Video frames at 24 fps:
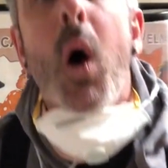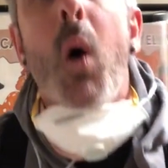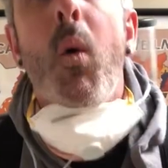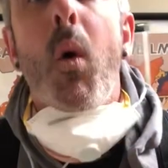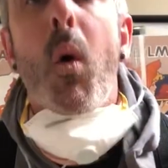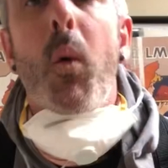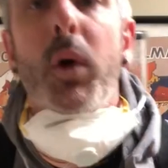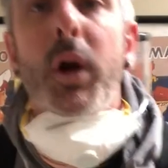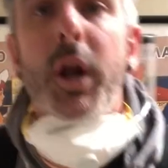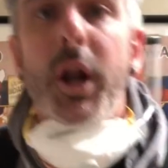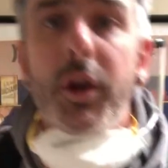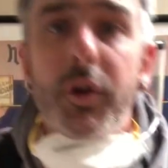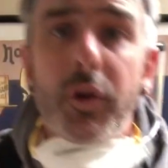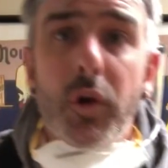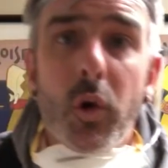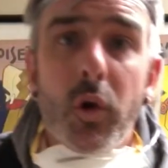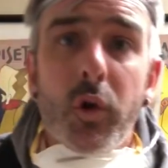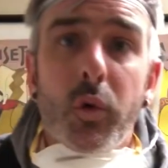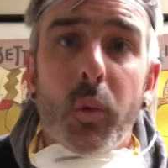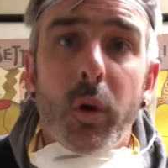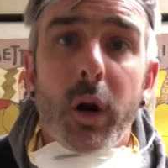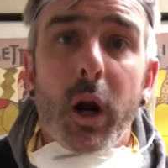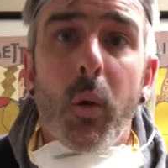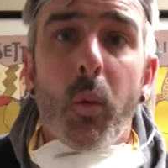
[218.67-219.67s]
What we're gonna do
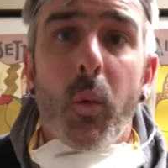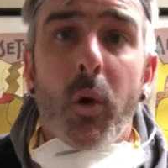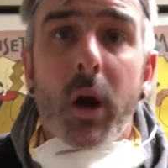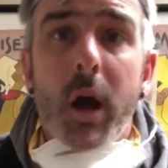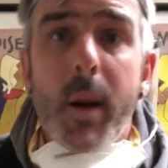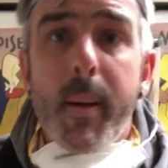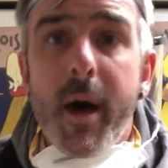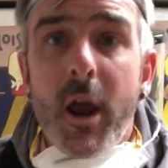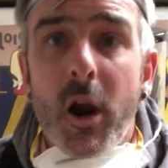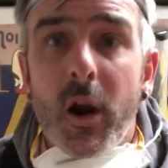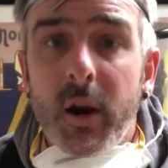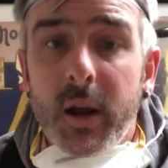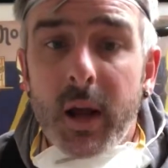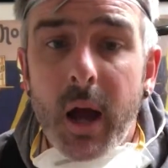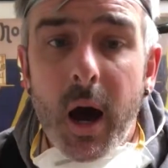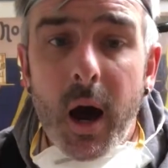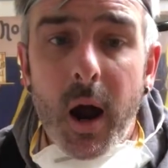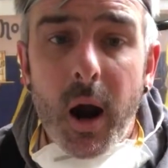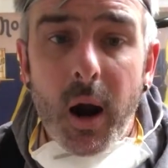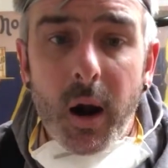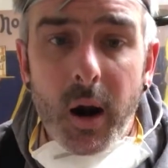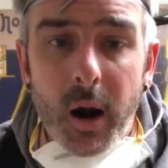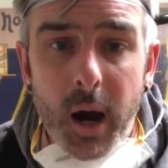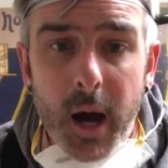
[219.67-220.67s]
is we're gonna work out
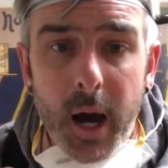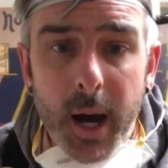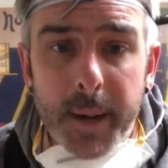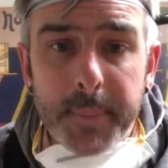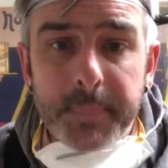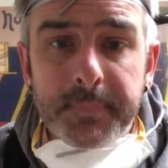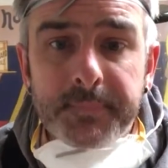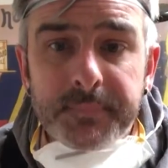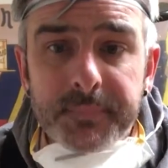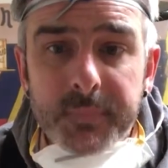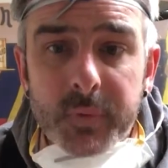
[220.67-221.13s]
our